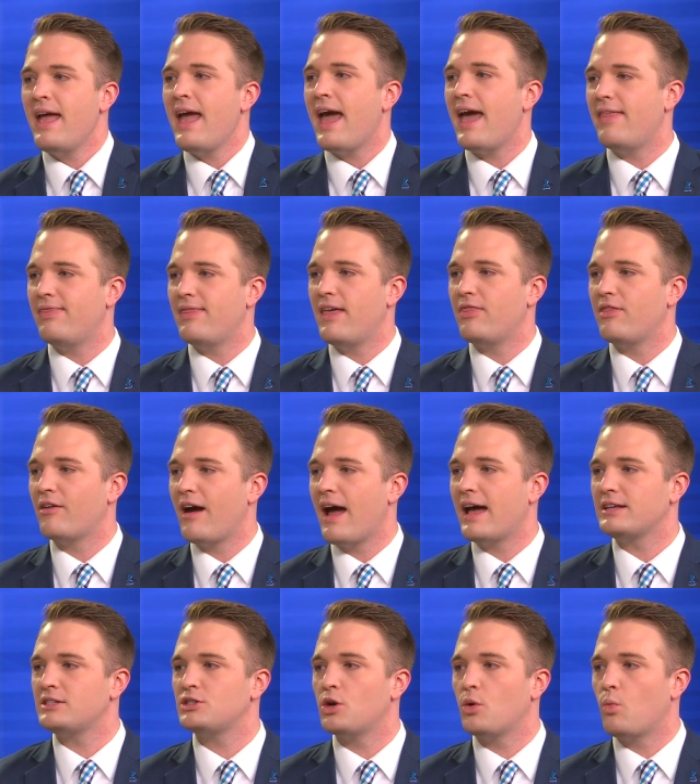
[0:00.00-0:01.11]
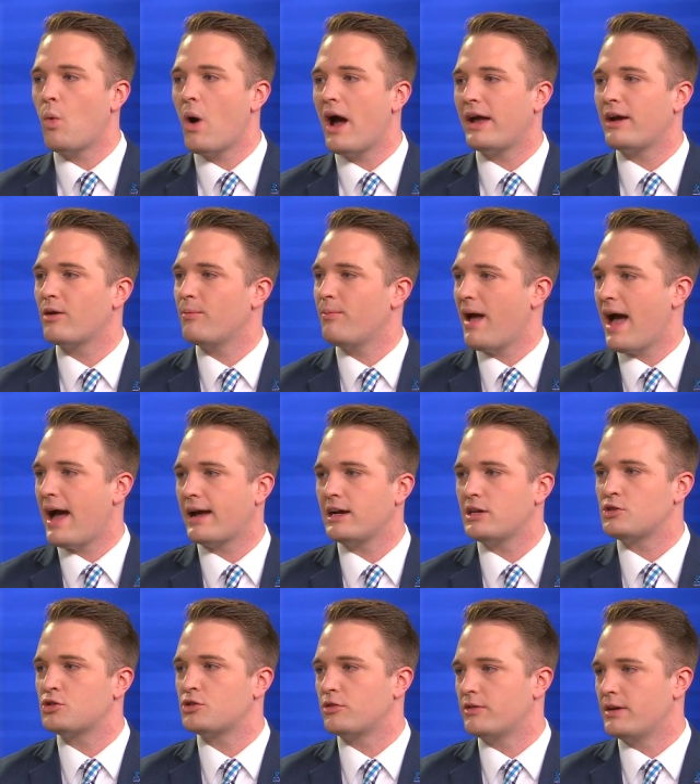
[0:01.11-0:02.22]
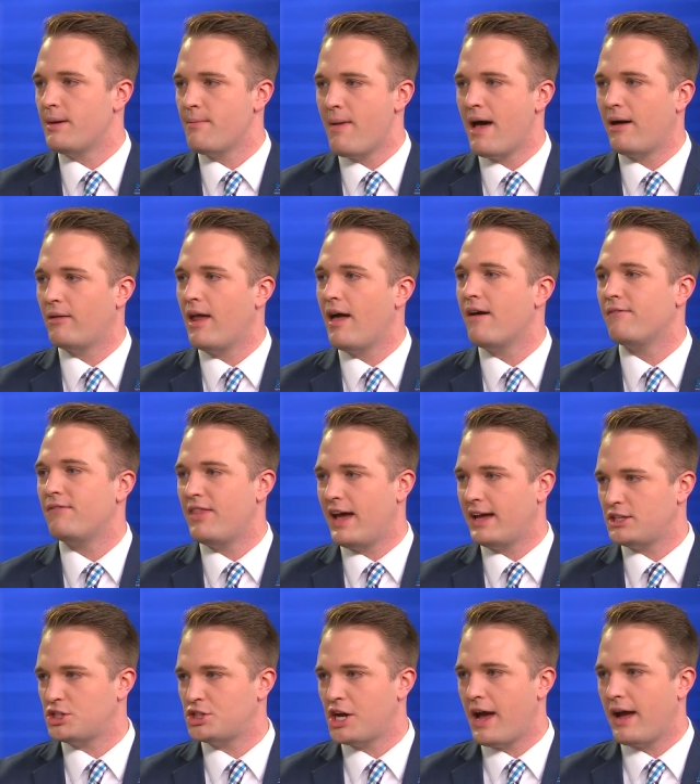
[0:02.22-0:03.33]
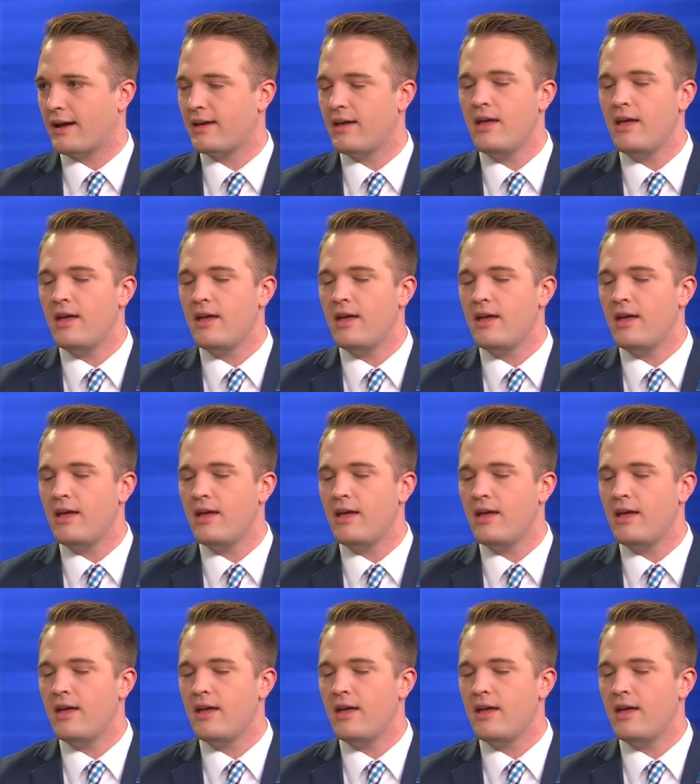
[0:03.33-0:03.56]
and then they're asked to wire back a certain amount of that check.